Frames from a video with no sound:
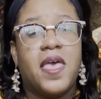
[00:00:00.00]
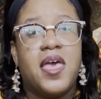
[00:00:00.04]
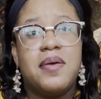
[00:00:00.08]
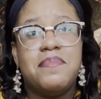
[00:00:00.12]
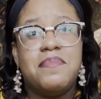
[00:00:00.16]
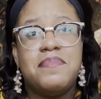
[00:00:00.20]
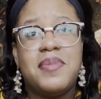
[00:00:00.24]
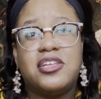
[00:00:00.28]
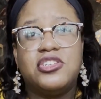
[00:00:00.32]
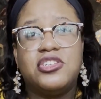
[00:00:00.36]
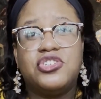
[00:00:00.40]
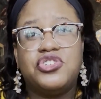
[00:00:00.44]

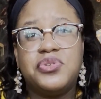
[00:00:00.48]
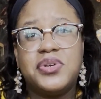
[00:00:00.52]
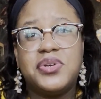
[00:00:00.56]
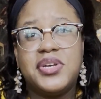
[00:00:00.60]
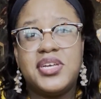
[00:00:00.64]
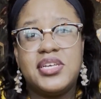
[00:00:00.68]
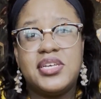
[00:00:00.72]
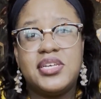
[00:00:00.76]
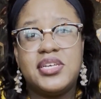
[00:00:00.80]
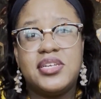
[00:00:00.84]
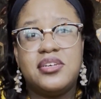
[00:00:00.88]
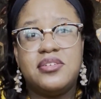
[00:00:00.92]

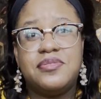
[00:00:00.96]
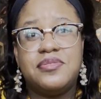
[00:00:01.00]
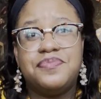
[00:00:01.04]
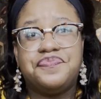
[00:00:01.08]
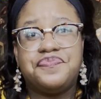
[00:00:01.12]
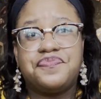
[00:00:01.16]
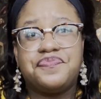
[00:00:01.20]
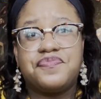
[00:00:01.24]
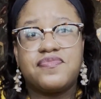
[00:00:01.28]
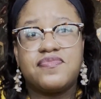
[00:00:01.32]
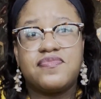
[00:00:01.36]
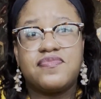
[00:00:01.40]
maltreated
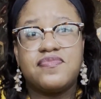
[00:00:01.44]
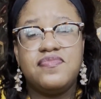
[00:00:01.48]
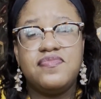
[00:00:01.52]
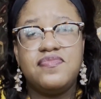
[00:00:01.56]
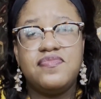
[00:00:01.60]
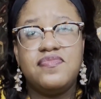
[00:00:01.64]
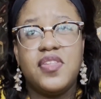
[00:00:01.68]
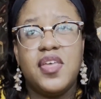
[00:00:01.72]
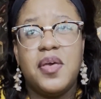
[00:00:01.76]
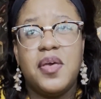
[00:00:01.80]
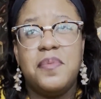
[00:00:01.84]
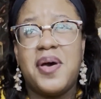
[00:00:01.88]

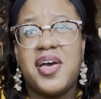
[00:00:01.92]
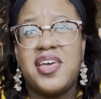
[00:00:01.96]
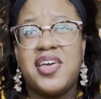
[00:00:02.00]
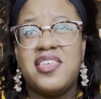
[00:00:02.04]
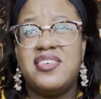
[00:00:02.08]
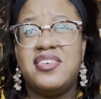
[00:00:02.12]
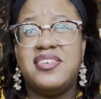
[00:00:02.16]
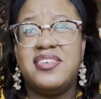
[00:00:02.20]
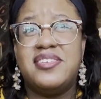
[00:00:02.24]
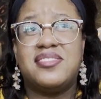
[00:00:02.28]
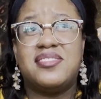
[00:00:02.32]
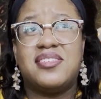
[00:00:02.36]
by
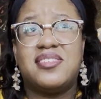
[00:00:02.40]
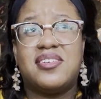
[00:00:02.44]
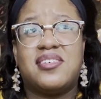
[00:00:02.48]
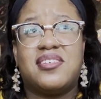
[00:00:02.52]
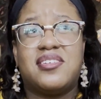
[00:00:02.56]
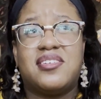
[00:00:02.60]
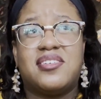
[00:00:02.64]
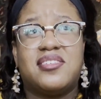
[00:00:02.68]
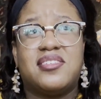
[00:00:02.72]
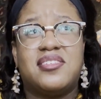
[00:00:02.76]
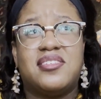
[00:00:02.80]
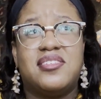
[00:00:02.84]
these
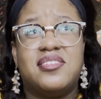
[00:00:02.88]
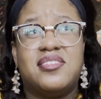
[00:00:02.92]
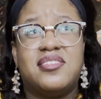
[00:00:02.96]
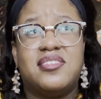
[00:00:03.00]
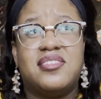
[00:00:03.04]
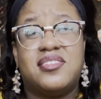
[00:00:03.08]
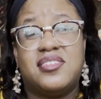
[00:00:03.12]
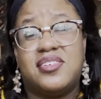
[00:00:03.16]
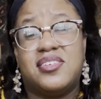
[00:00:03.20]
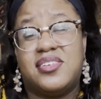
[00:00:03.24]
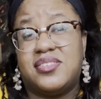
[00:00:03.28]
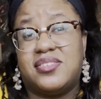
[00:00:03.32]

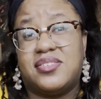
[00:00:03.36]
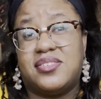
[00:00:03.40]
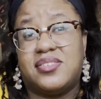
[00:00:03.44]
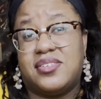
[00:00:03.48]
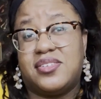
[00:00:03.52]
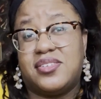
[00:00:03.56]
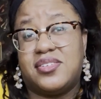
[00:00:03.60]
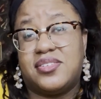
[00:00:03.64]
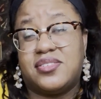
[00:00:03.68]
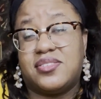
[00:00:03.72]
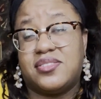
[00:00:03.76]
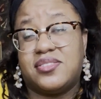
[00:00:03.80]

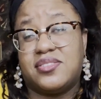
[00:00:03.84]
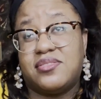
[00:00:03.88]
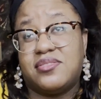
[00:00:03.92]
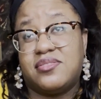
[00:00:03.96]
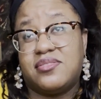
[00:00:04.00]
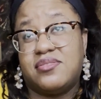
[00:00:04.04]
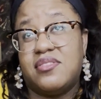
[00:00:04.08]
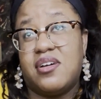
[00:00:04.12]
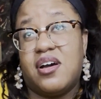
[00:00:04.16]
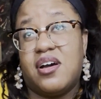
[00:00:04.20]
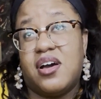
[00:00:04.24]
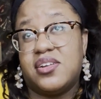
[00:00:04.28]
his
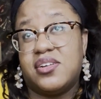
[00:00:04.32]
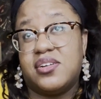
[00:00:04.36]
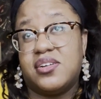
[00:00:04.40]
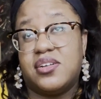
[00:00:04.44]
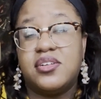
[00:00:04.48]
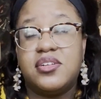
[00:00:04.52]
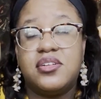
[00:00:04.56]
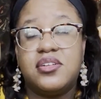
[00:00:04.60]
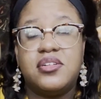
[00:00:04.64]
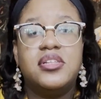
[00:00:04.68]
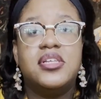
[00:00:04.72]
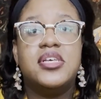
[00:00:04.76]
aunt and
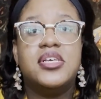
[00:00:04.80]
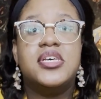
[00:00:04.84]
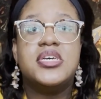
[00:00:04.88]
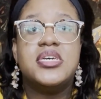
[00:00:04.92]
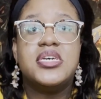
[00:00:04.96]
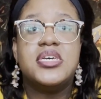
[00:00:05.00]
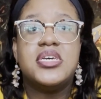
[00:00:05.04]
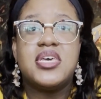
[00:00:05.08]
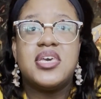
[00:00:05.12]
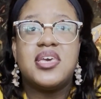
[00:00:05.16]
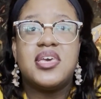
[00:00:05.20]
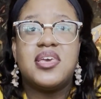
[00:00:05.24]
uncle,
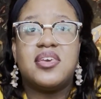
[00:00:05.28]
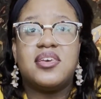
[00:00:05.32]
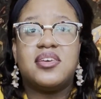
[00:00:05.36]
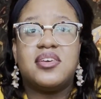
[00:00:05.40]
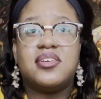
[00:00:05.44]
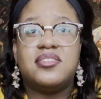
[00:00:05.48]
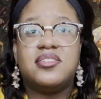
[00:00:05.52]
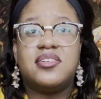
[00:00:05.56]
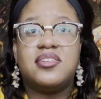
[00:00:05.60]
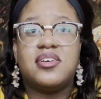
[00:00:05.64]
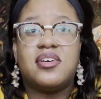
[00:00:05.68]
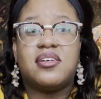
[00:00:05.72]

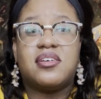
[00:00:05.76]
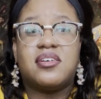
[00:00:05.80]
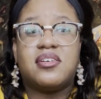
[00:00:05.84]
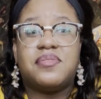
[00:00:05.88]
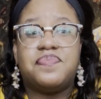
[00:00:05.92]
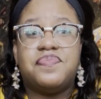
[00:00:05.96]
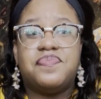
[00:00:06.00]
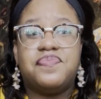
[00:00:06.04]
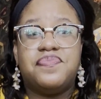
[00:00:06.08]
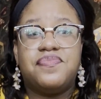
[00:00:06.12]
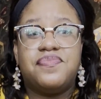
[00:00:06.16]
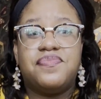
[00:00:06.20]

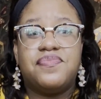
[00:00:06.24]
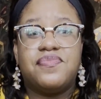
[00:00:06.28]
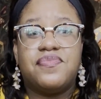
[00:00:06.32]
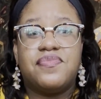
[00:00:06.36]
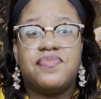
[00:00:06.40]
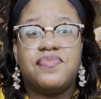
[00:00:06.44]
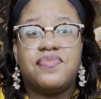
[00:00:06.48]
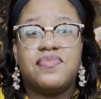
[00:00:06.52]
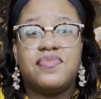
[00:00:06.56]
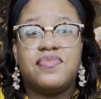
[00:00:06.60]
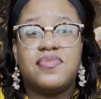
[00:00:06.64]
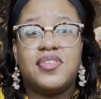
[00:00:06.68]
and
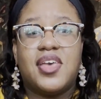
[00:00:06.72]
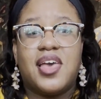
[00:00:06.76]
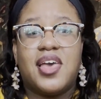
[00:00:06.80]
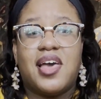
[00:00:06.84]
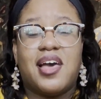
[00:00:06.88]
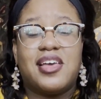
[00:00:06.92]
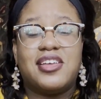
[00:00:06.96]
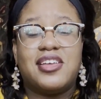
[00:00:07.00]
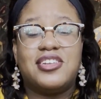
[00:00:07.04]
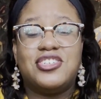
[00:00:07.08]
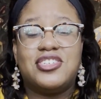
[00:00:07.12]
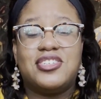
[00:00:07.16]

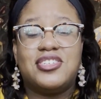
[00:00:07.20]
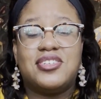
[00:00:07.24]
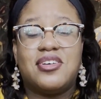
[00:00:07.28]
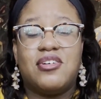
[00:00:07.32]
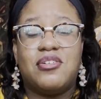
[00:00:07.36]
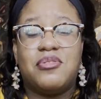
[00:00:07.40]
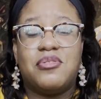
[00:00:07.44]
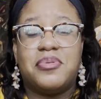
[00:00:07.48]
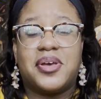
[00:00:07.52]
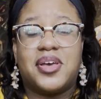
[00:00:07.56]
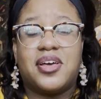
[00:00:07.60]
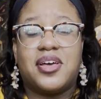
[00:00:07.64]
yeah, it just,
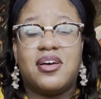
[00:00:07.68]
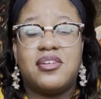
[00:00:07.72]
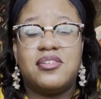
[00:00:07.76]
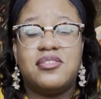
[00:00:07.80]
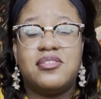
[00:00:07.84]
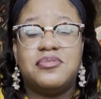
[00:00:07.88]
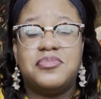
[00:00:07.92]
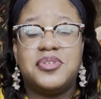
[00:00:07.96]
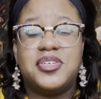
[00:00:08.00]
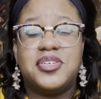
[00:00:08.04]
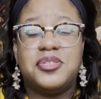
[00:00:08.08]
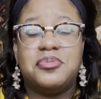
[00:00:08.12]
oh my god,
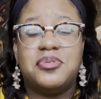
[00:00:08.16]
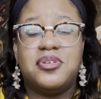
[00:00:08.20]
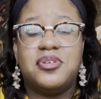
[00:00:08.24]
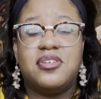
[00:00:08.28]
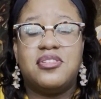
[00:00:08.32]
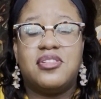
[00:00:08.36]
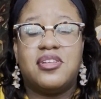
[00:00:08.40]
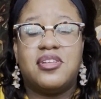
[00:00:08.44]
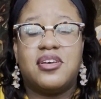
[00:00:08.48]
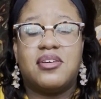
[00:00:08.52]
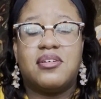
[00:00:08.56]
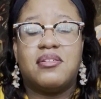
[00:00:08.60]
it makes
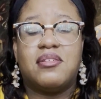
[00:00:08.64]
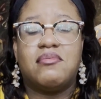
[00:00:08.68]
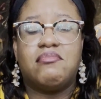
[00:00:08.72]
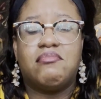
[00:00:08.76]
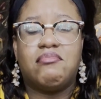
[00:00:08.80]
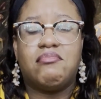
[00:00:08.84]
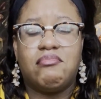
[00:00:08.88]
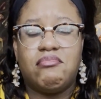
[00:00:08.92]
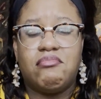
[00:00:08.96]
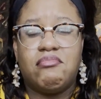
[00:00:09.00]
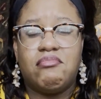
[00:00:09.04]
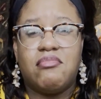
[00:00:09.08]
me like,
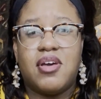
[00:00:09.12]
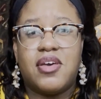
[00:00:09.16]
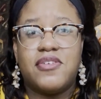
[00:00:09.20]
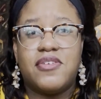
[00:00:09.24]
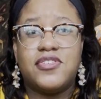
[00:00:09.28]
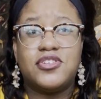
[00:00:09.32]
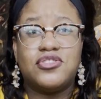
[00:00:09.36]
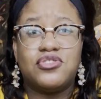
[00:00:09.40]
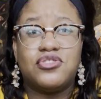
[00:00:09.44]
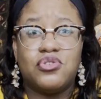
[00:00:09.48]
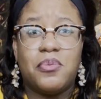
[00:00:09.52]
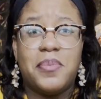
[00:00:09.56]
I
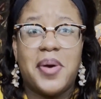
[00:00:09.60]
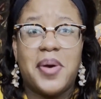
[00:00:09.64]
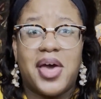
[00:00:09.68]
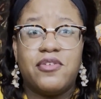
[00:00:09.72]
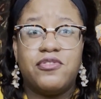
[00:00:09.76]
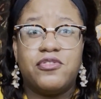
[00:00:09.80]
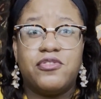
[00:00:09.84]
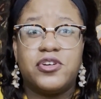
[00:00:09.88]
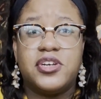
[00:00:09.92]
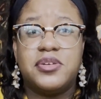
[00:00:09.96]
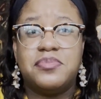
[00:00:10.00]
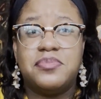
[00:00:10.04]
feel so bad
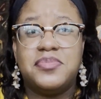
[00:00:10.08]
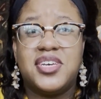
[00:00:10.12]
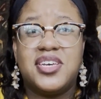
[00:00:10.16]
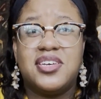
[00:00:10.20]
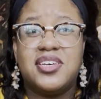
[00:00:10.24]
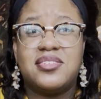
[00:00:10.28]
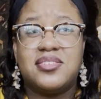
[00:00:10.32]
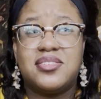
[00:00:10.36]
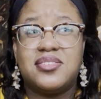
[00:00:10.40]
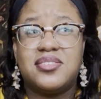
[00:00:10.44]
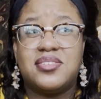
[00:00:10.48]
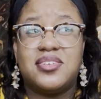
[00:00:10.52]
for him,
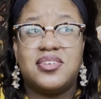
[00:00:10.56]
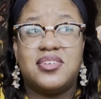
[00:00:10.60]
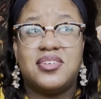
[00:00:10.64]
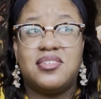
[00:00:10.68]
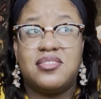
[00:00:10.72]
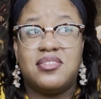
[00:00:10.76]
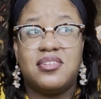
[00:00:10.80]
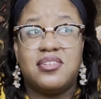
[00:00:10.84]
because it's like